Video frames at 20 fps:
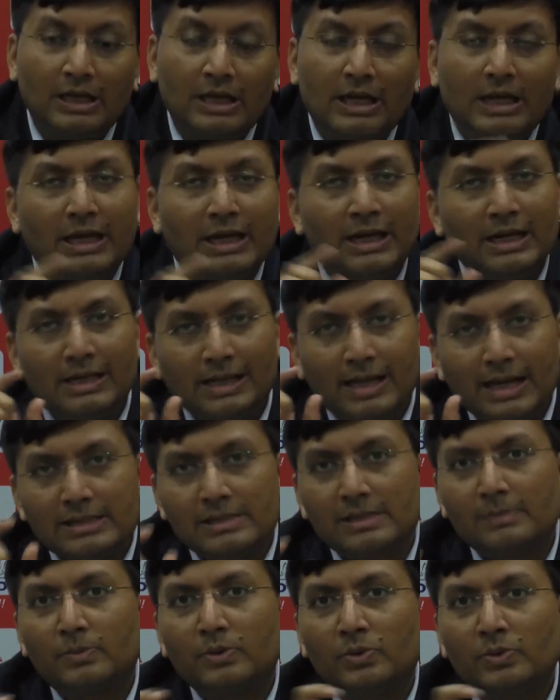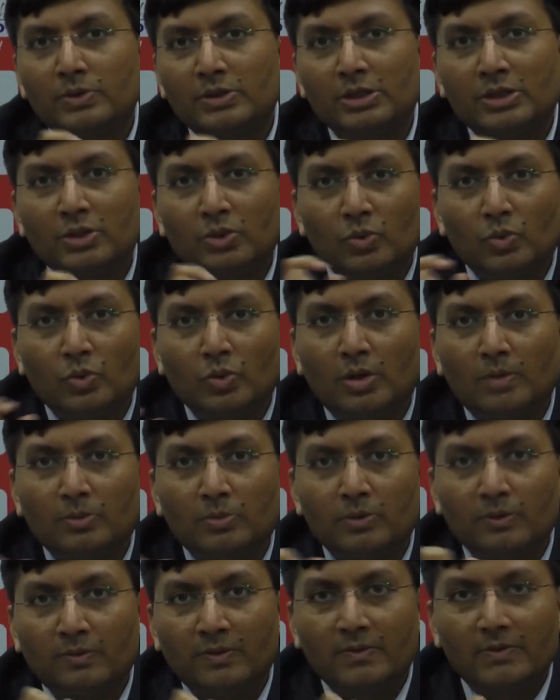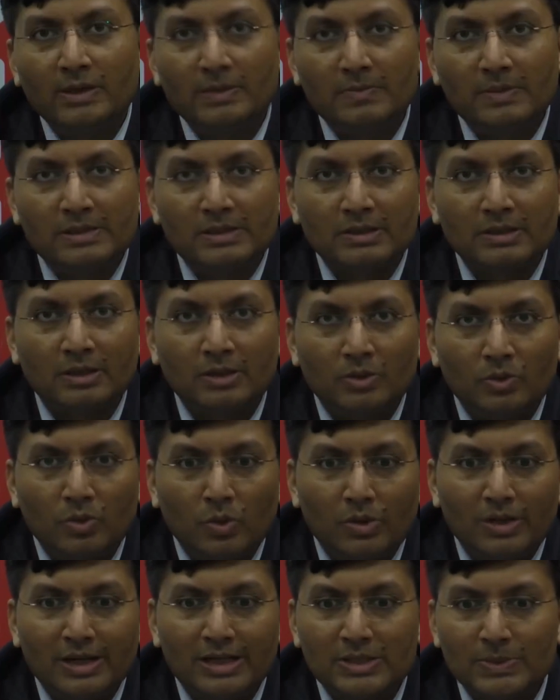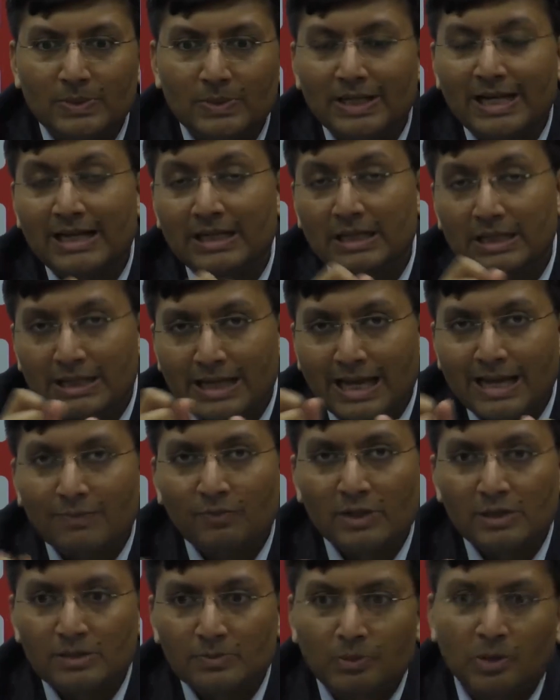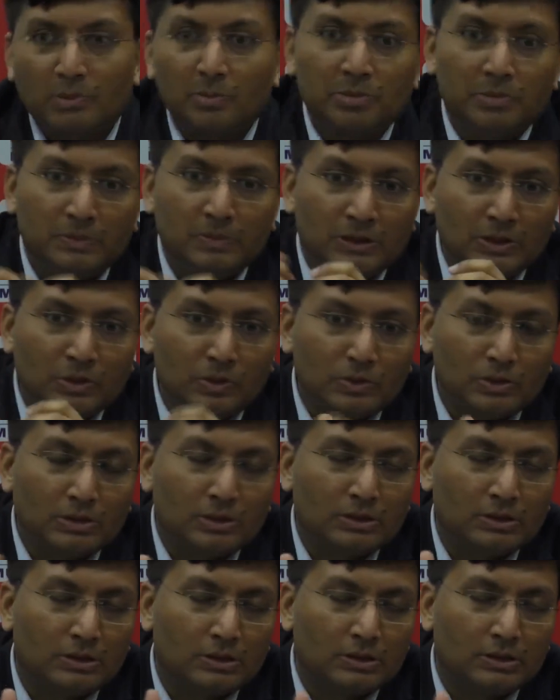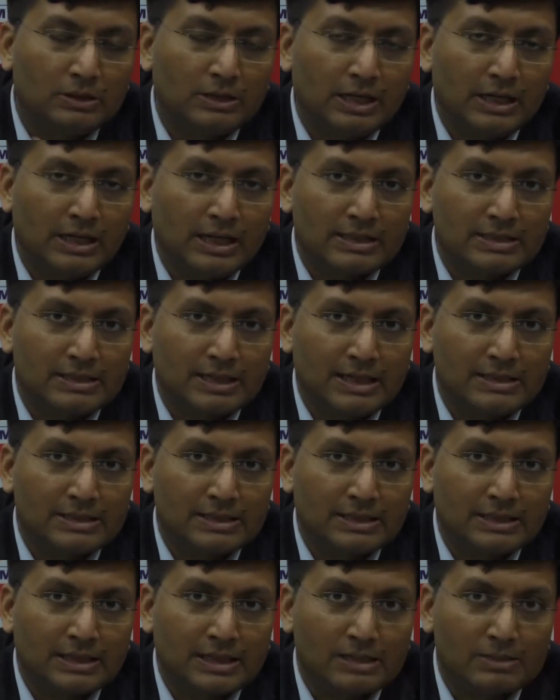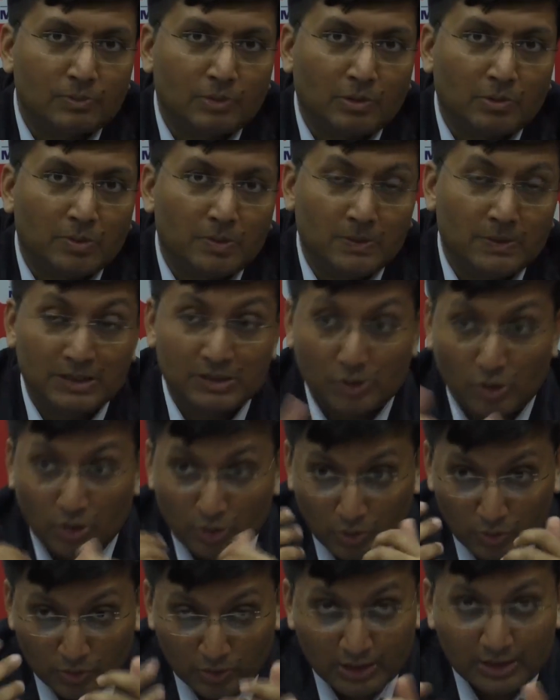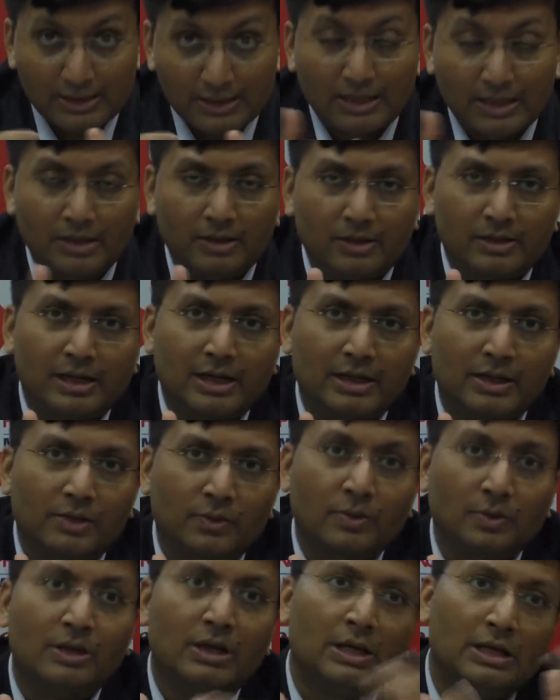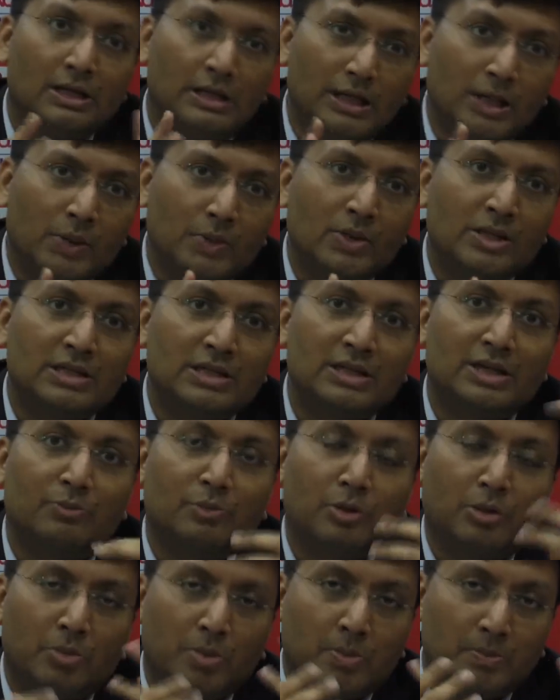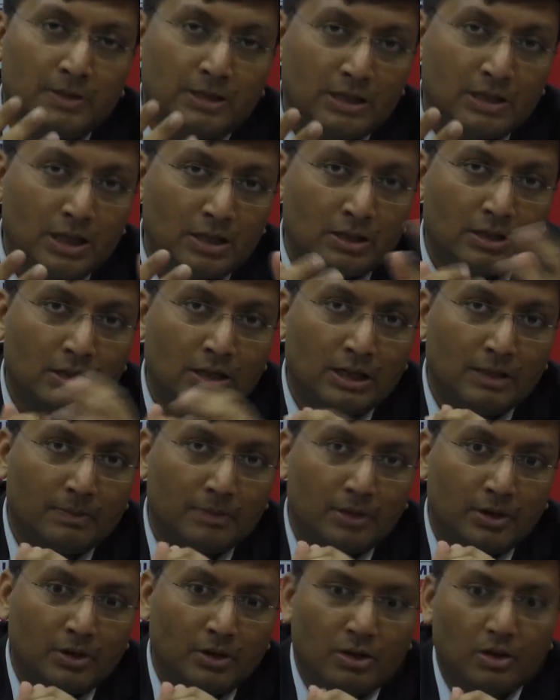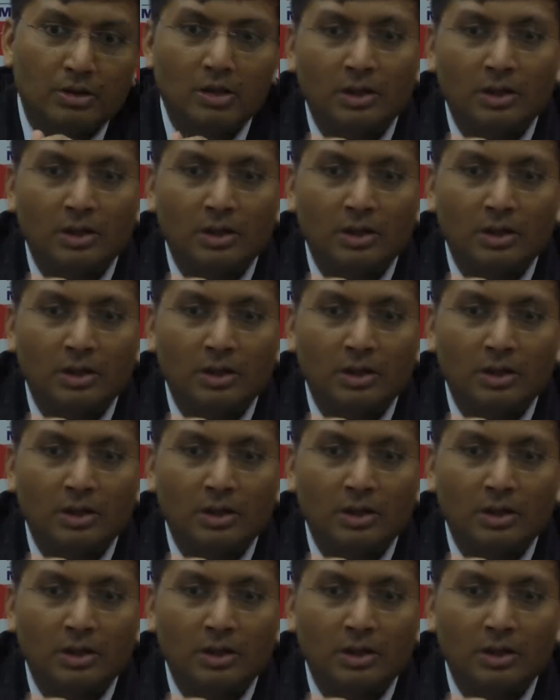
It has a provision to go up to 50% in gold as well at a time when probably debt as an asset class probably is not looking that attractive. Equities have probably run up a lot.